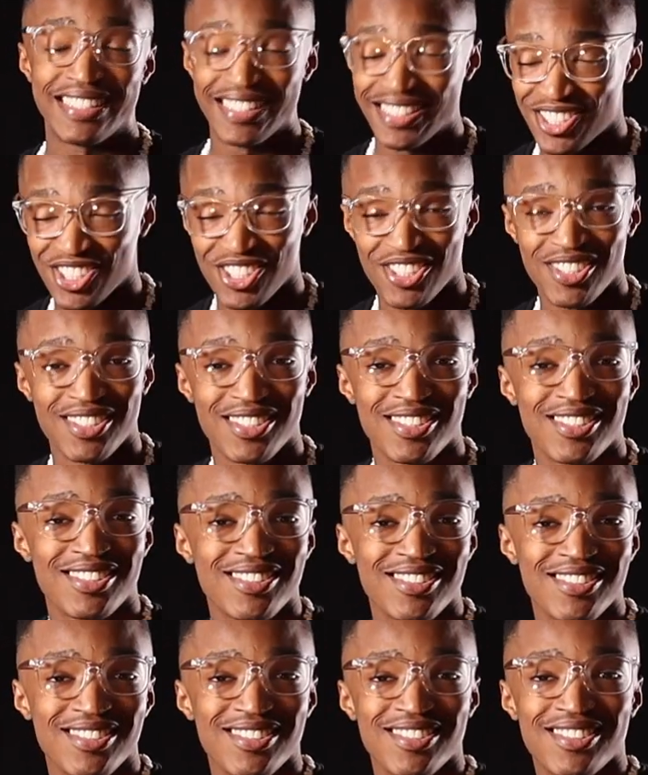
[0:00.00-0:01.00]

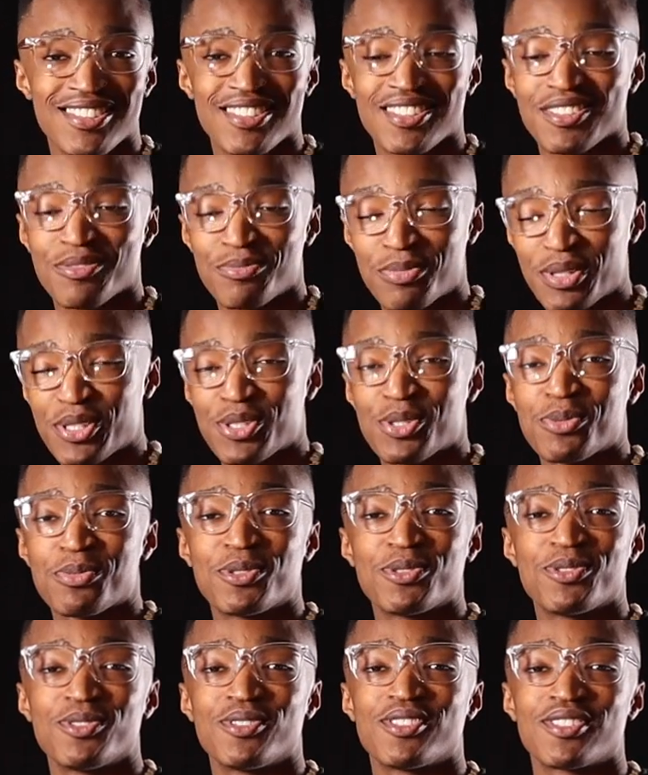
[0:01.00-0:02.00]
teachers,
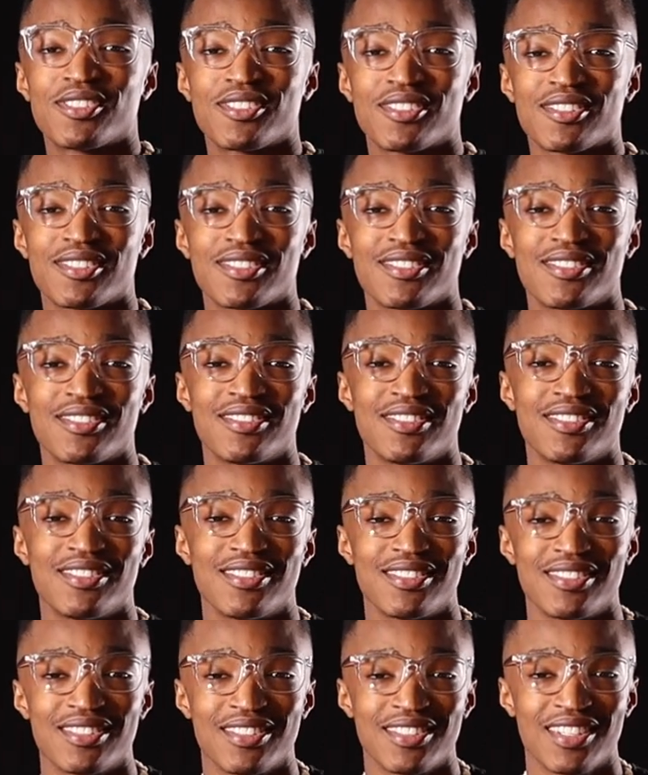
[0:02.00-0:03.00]
principals,
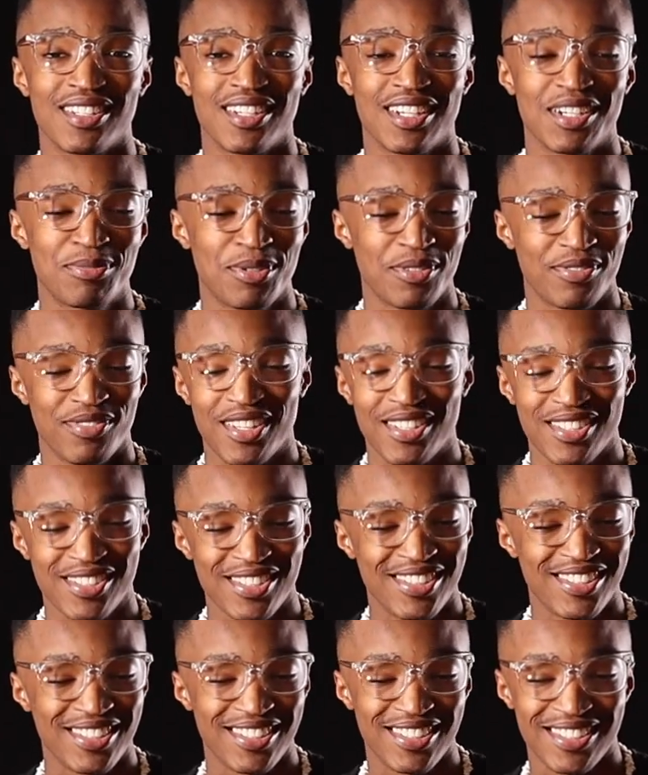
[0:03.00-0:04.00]
uh,
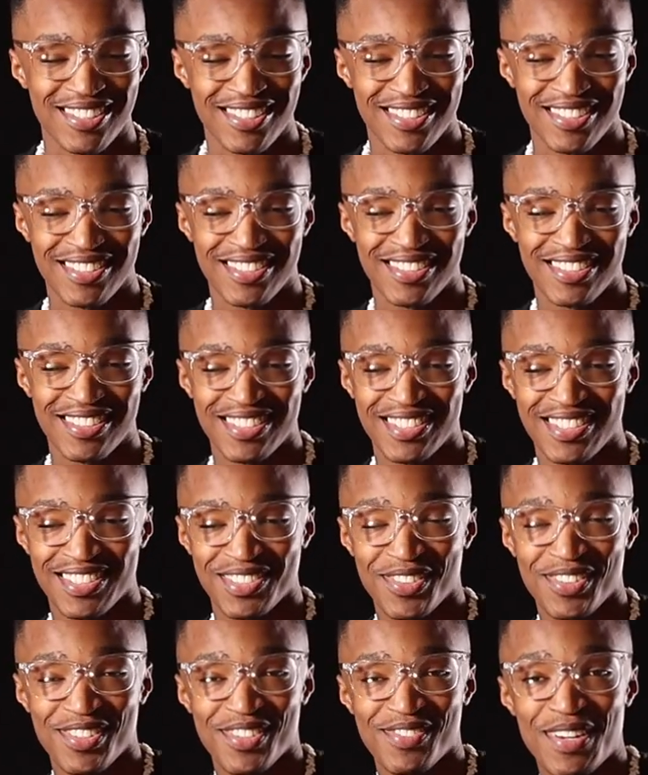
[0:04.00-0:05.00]
professors,
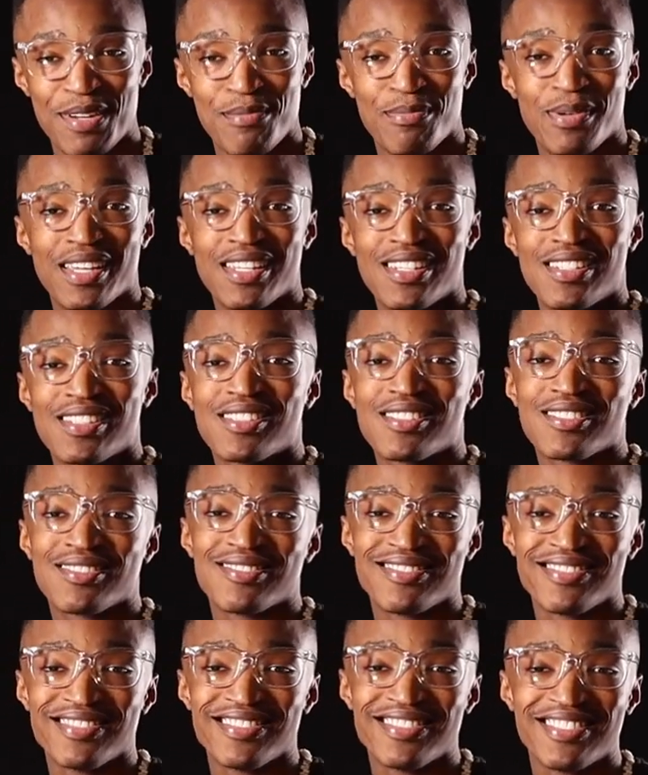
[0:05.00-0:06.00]
my pets,
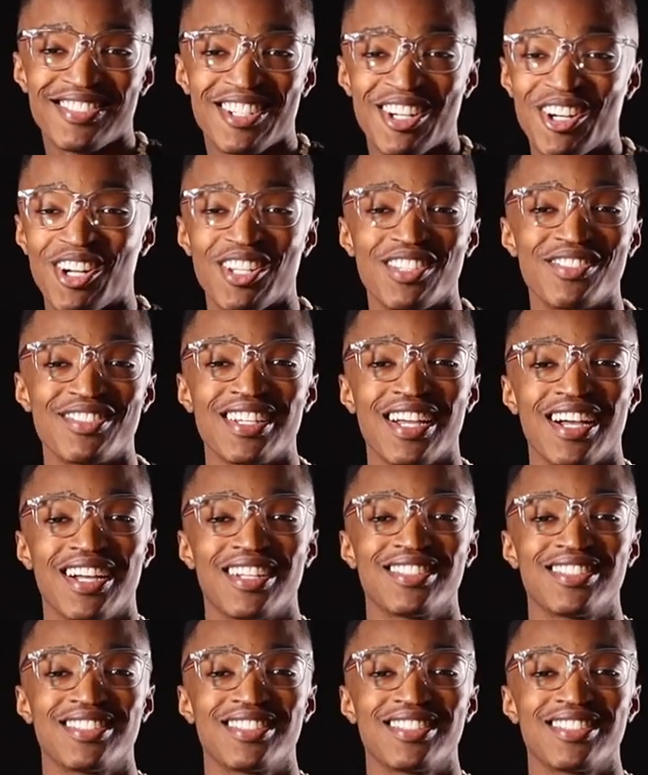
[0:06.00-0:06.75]
all of you